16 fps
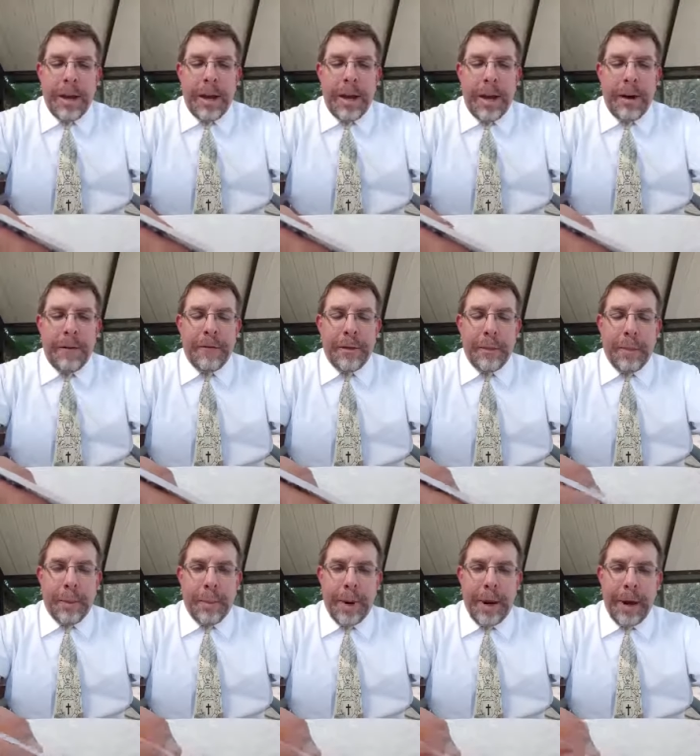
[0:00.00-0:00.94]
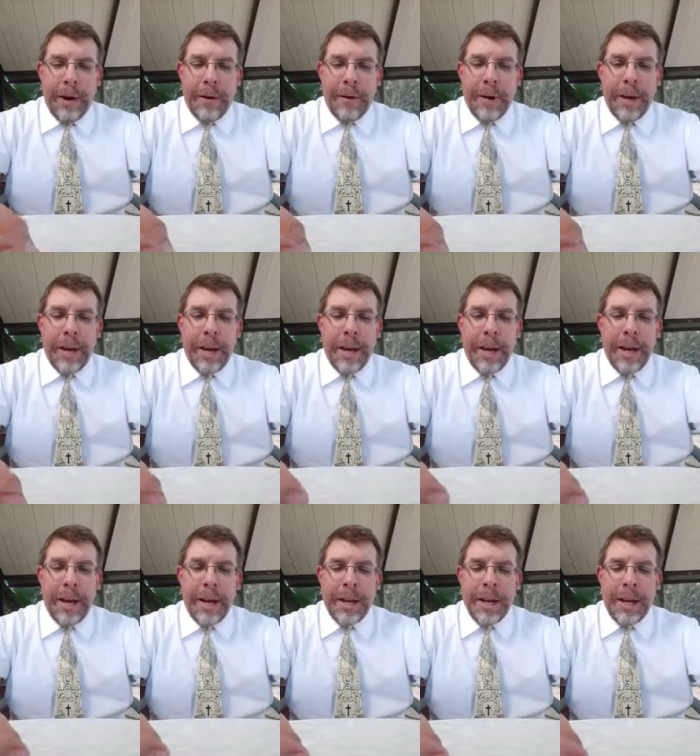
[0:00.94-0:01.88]
have to prepare
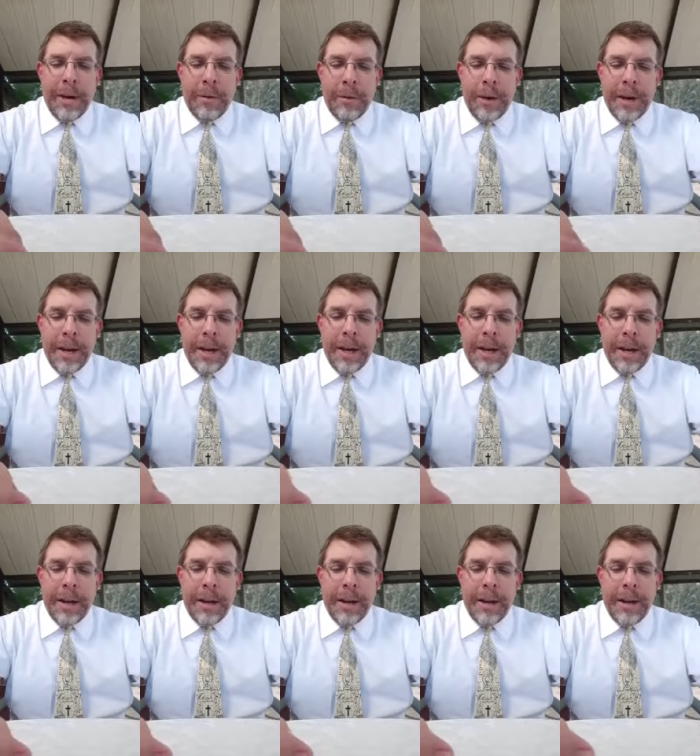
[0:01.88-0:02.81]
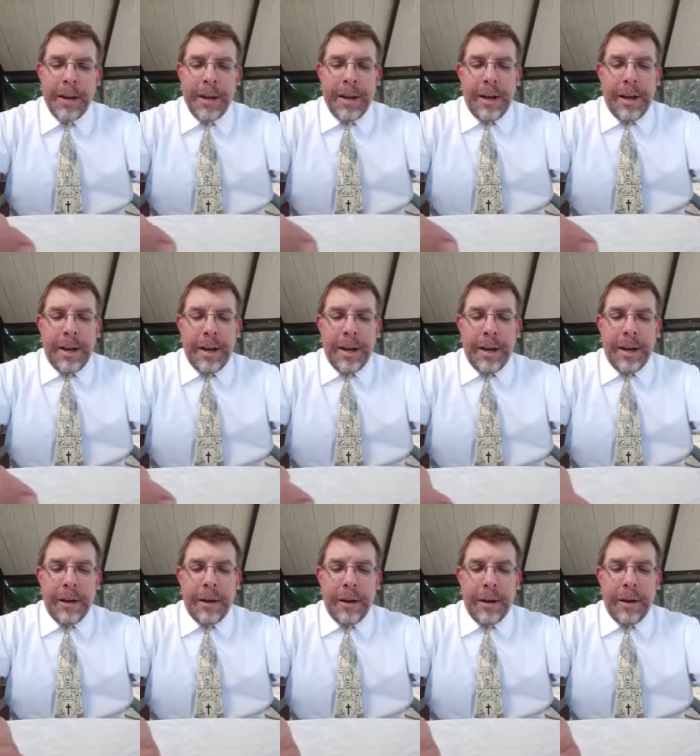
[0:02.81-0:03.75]
and get ready and
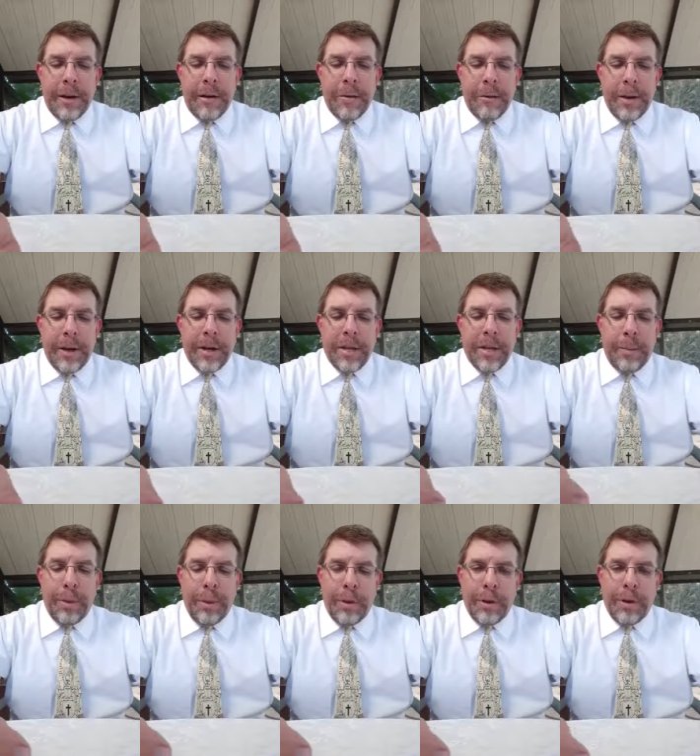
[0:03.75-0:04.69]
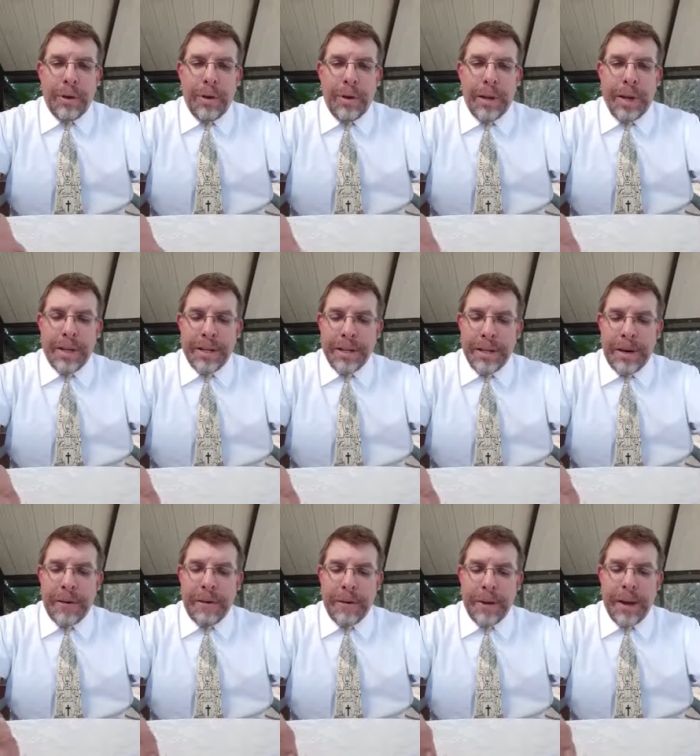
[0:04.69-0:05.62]
and uh, raise support and all that
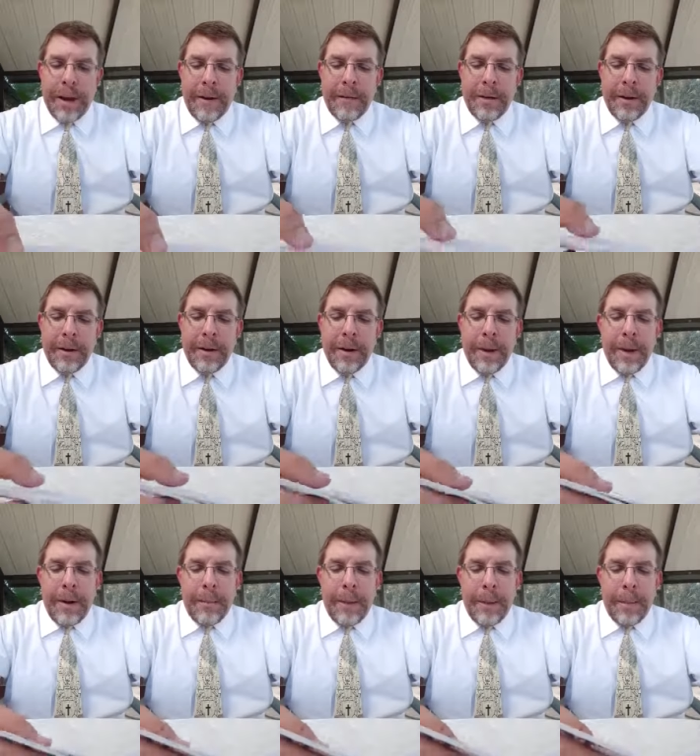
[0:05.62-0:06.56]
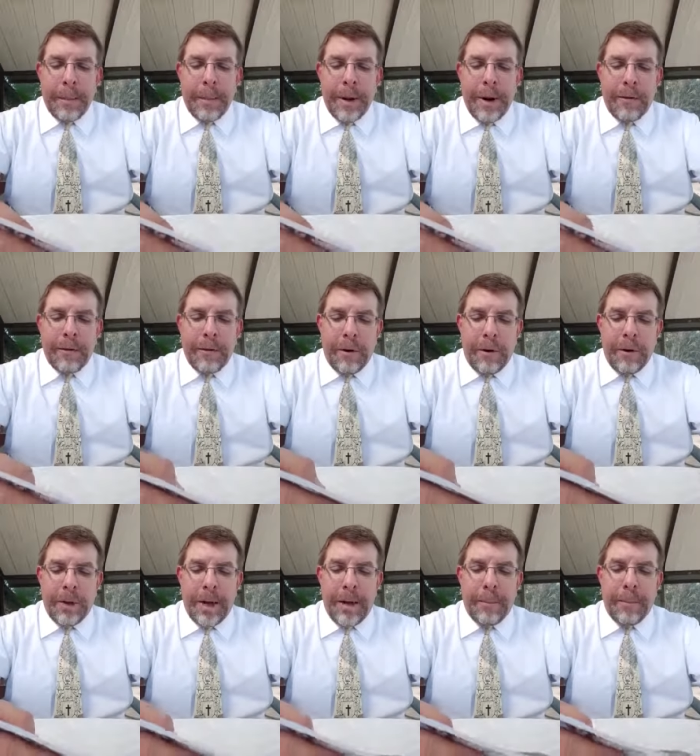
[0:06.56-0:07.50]
stuff and have to be prepared for
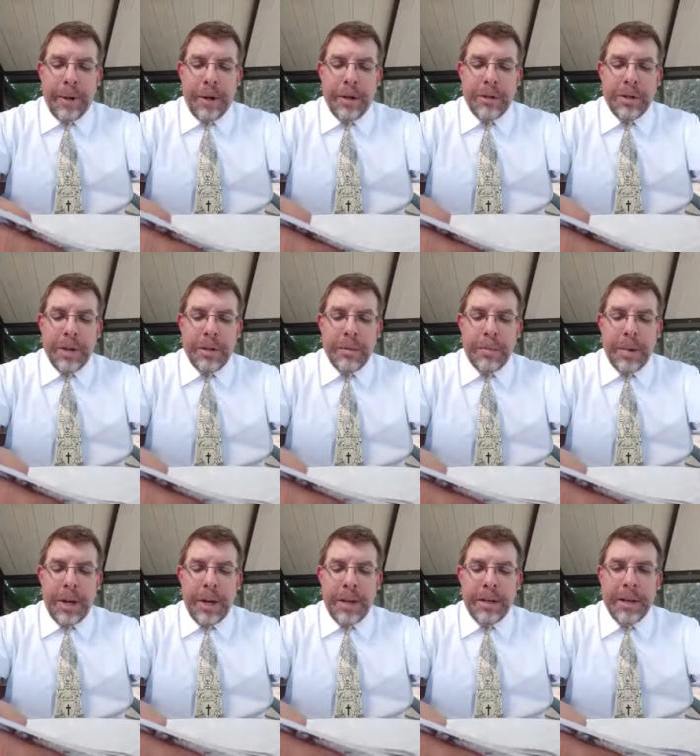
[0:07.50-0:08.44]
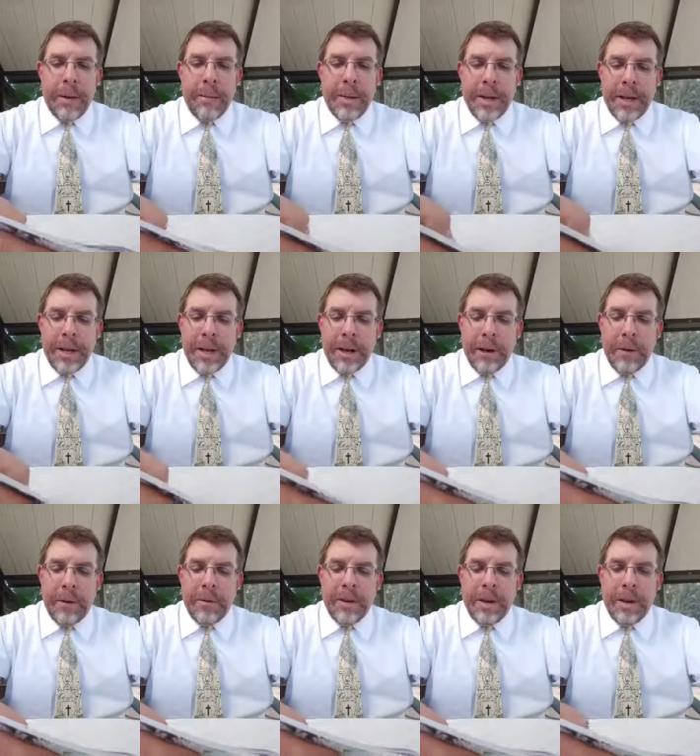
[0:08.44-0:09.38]
all that, but you shouldn't be somebody that
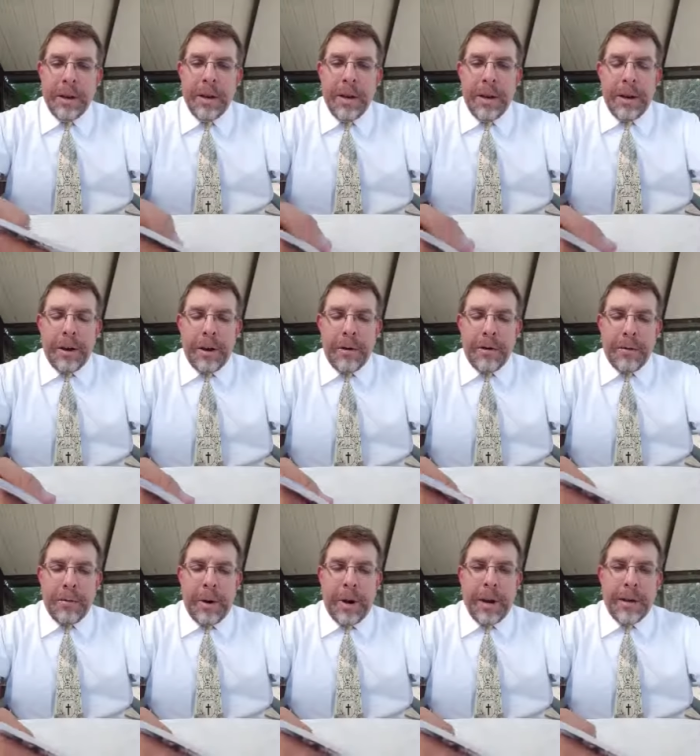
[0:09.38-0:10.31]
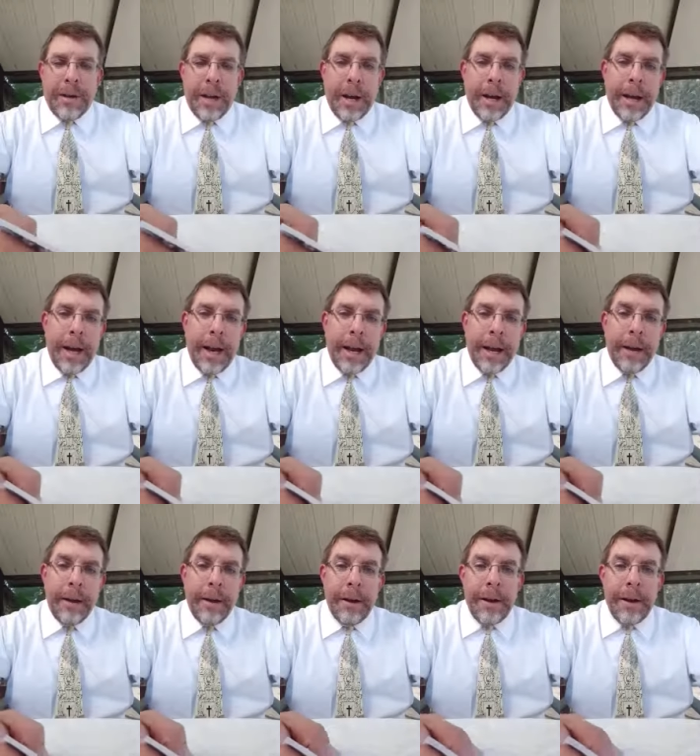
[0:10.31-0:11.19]
goes and goes around and saying, "Hey,